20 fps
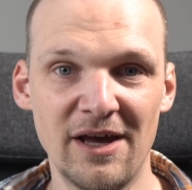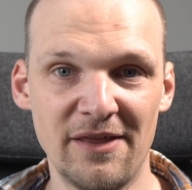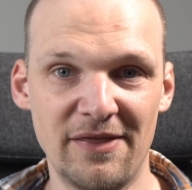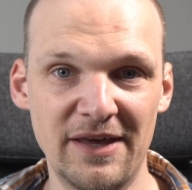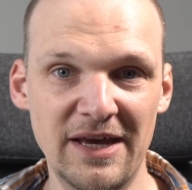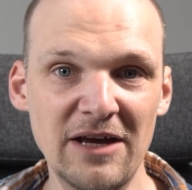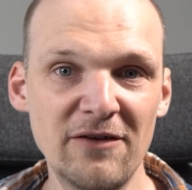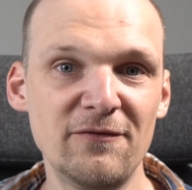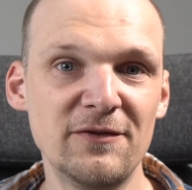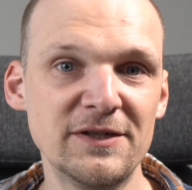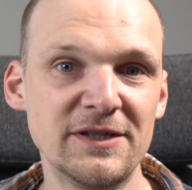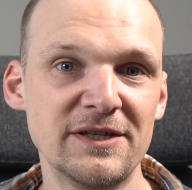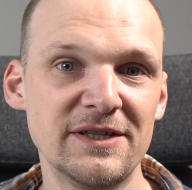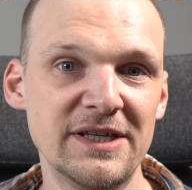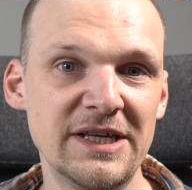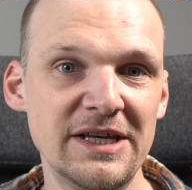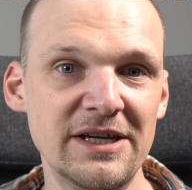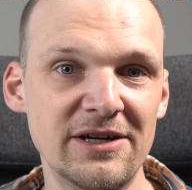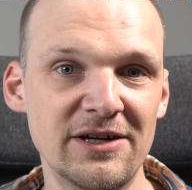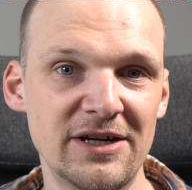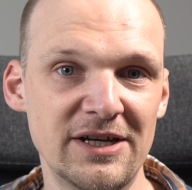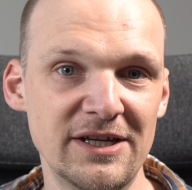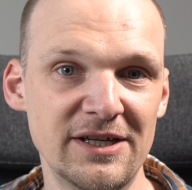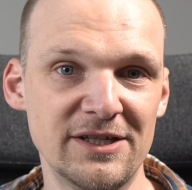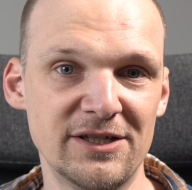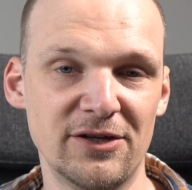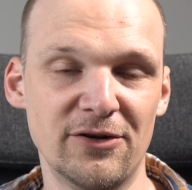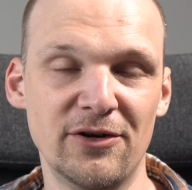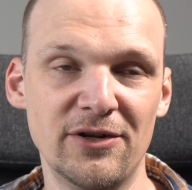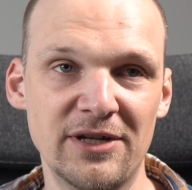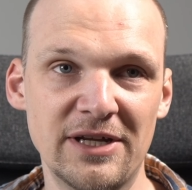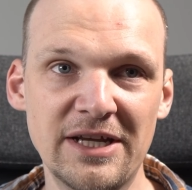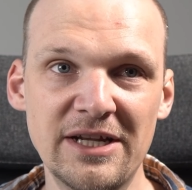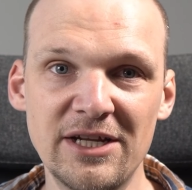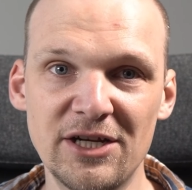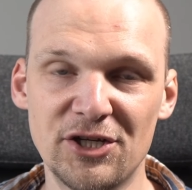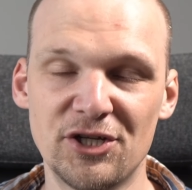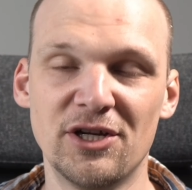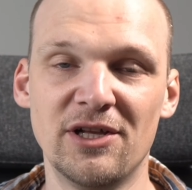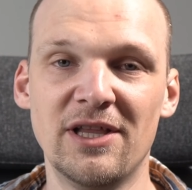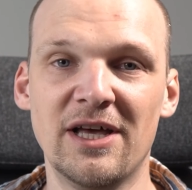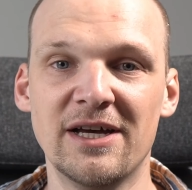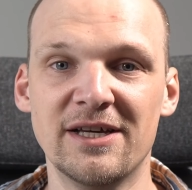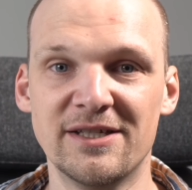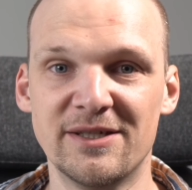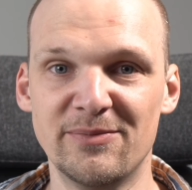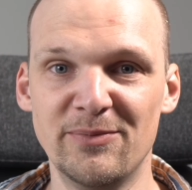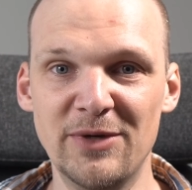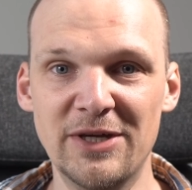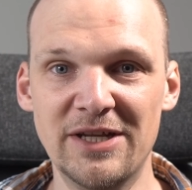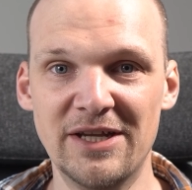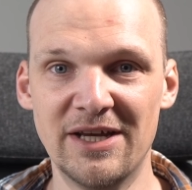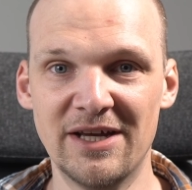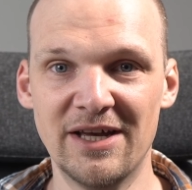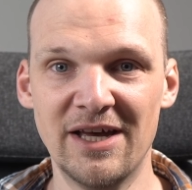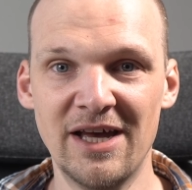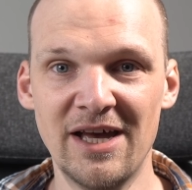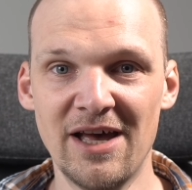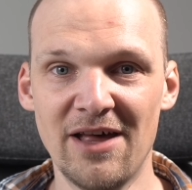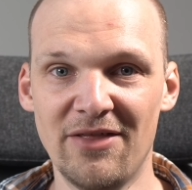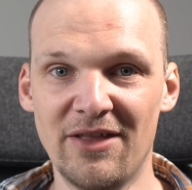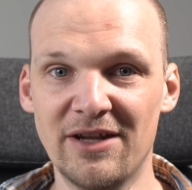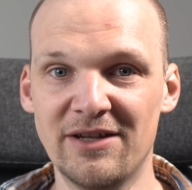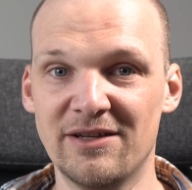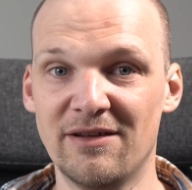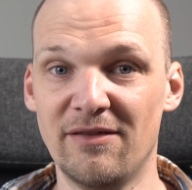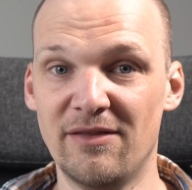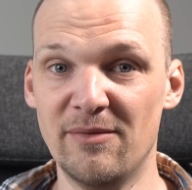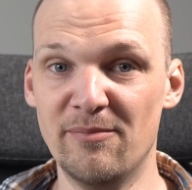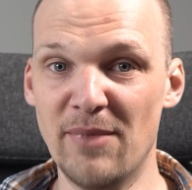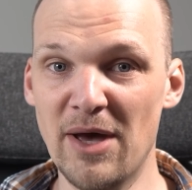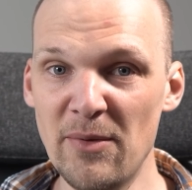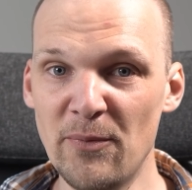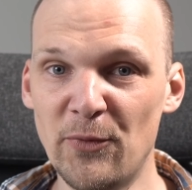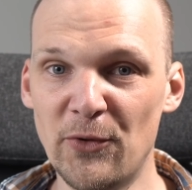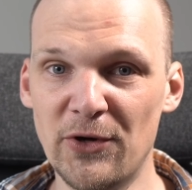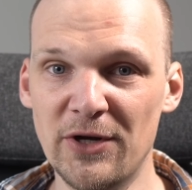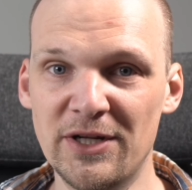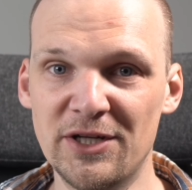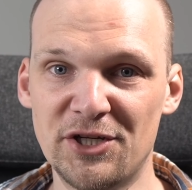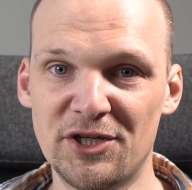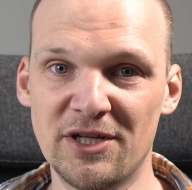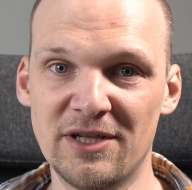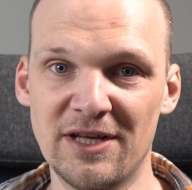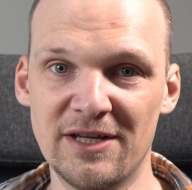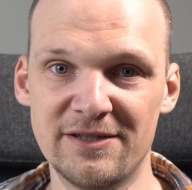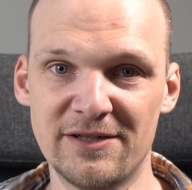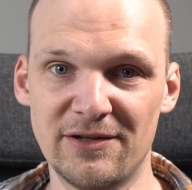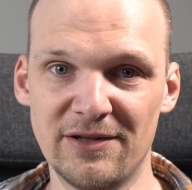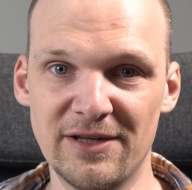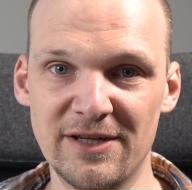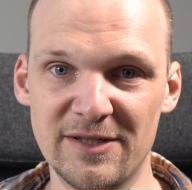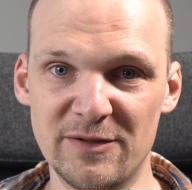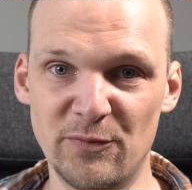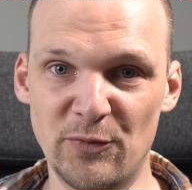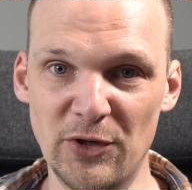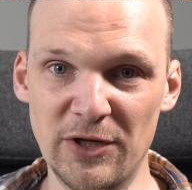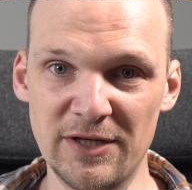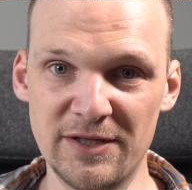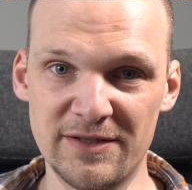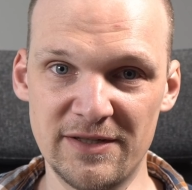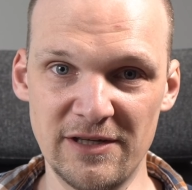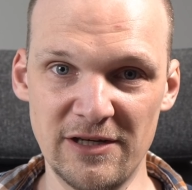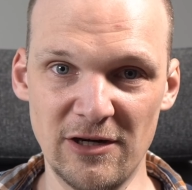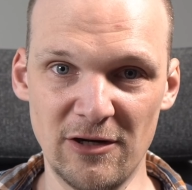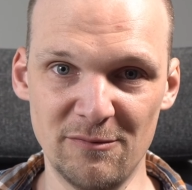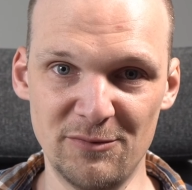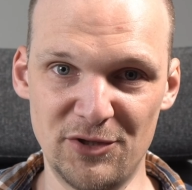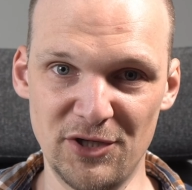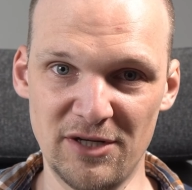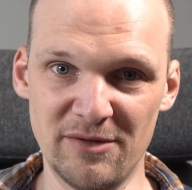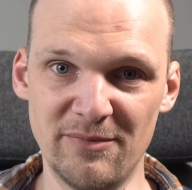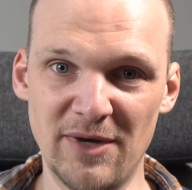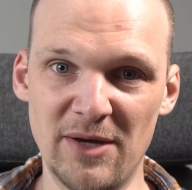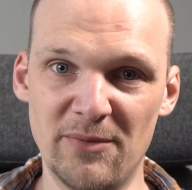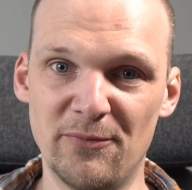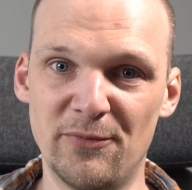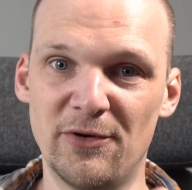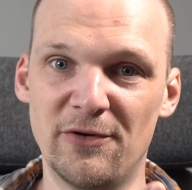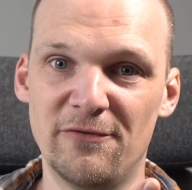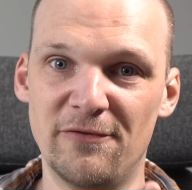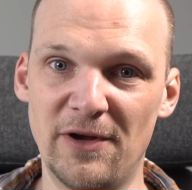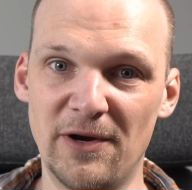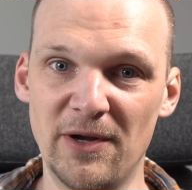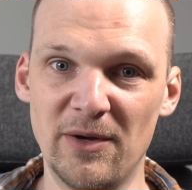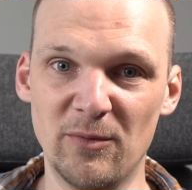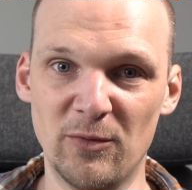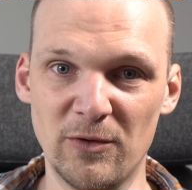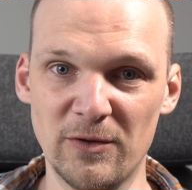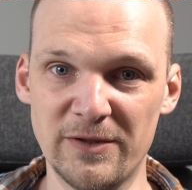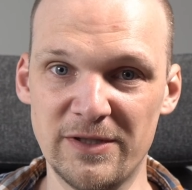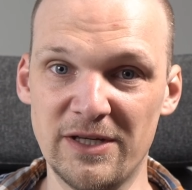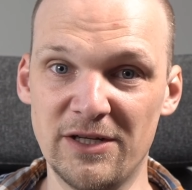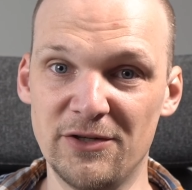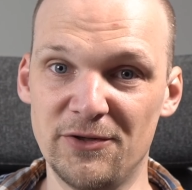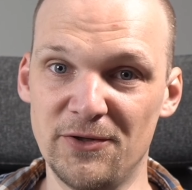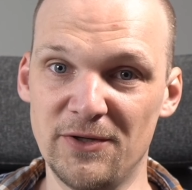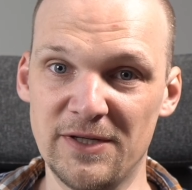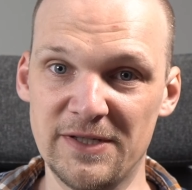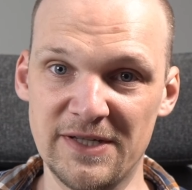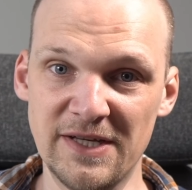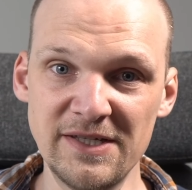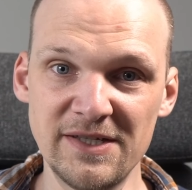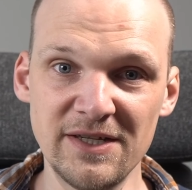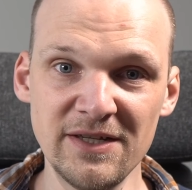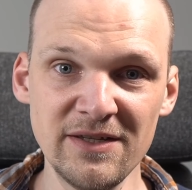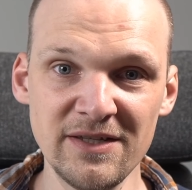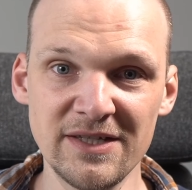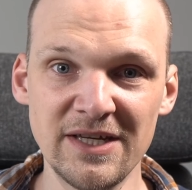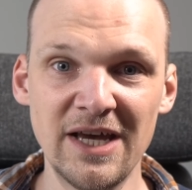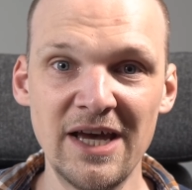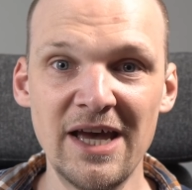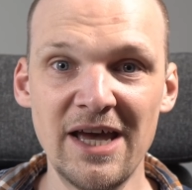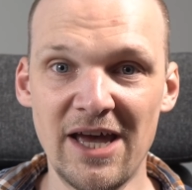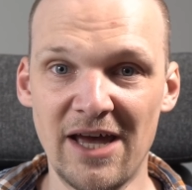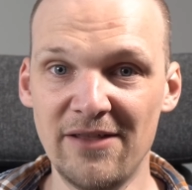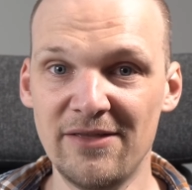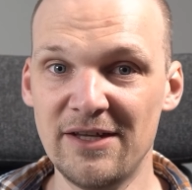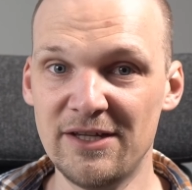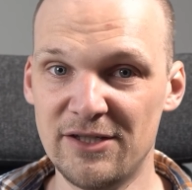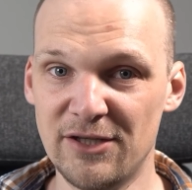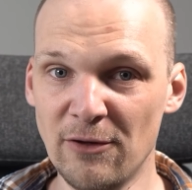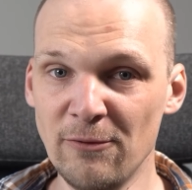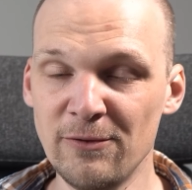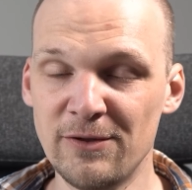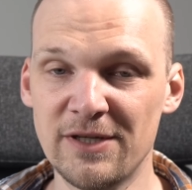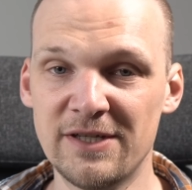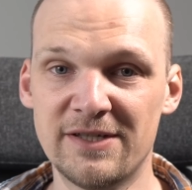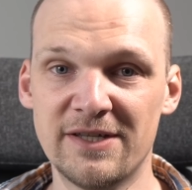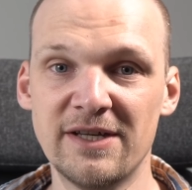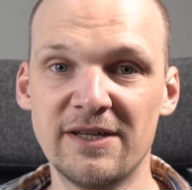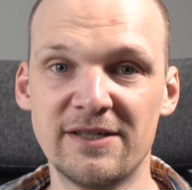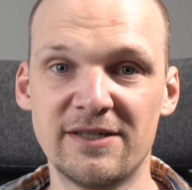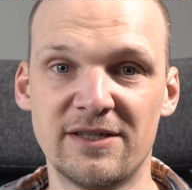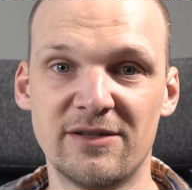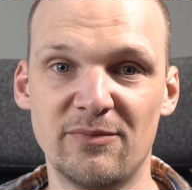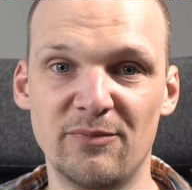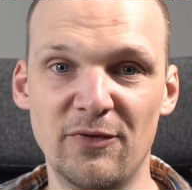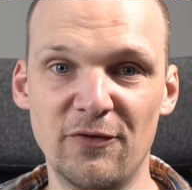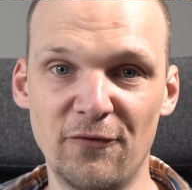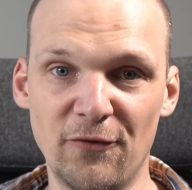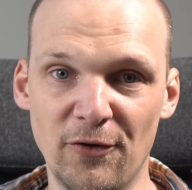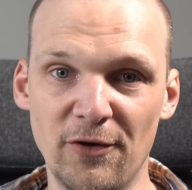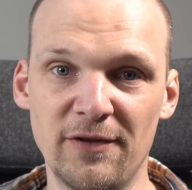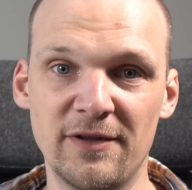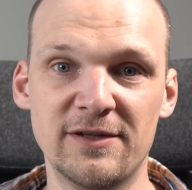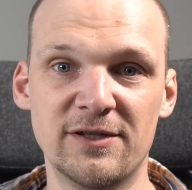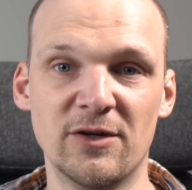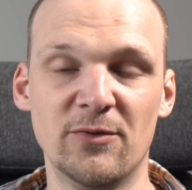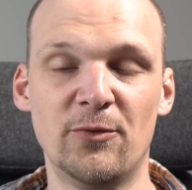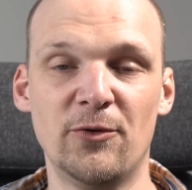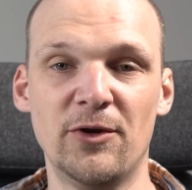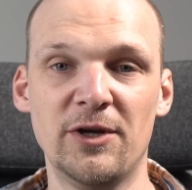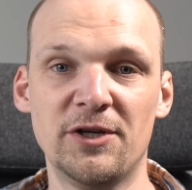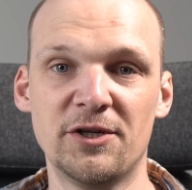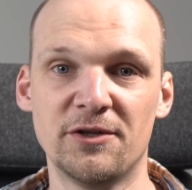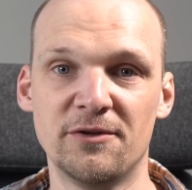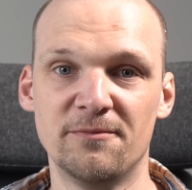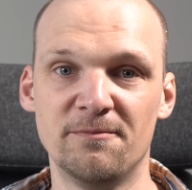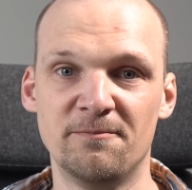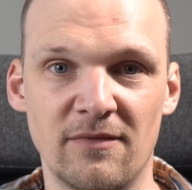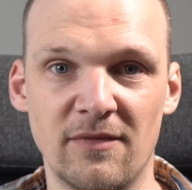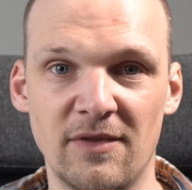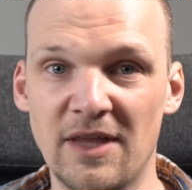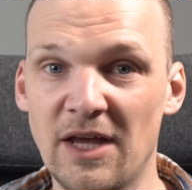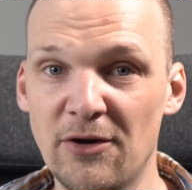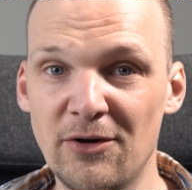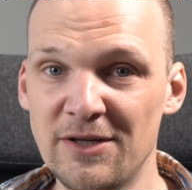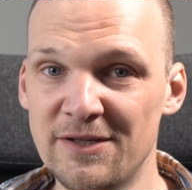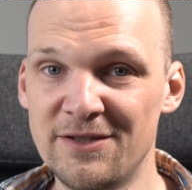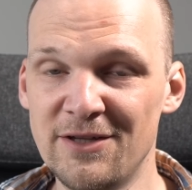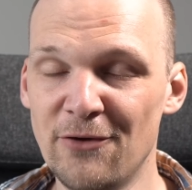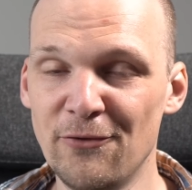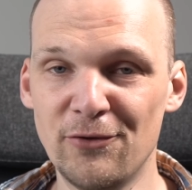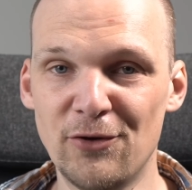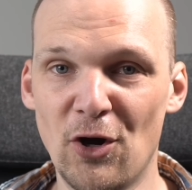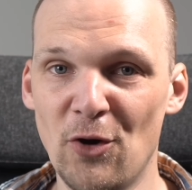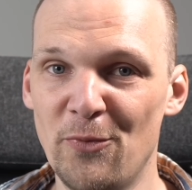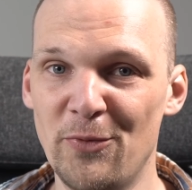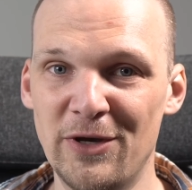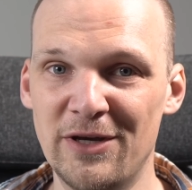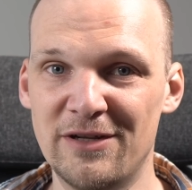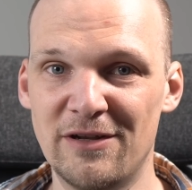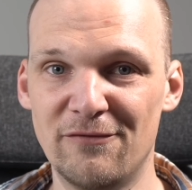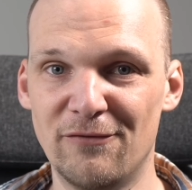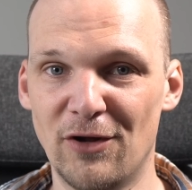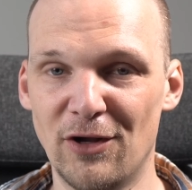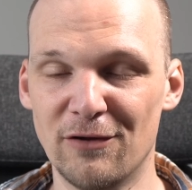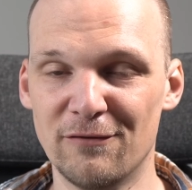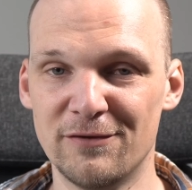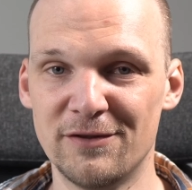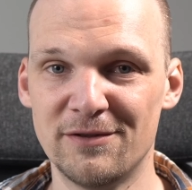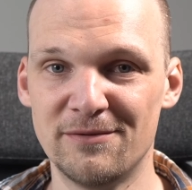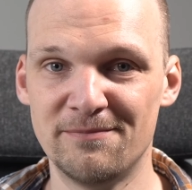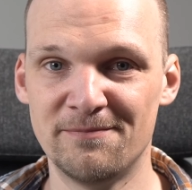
The emphasis here is on initialize, meaning that the member initializer list brings the object member variables into existence, and they don't exist before this operation. There is no copying involved.